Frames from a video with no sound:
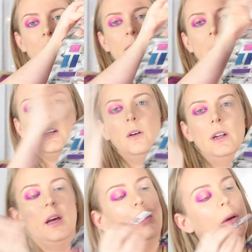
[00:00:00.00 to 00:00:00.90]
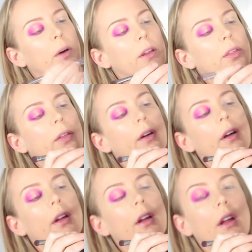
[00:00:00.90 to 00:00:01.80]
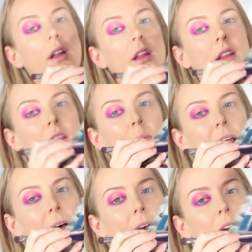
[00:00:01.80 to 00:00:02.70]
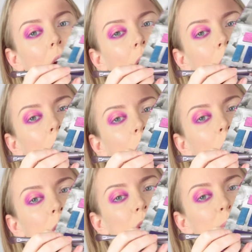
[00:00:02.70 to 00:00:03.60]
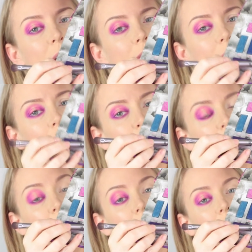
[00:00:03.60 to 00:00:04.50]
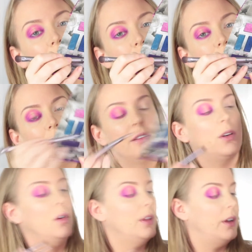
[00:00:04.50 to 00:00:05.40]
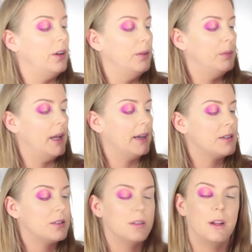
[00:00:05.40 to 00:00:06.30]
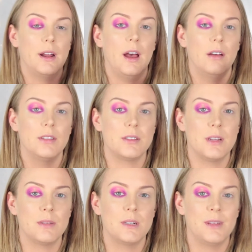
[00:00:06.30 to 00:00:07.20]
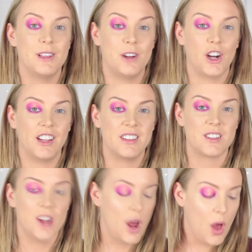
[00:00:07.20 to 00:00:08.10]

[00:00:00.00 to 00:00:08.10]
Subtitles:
I'm gonna go in a bit with the black, which is my favorite black actually out of all the blacks that I have. It seems to be the darkest.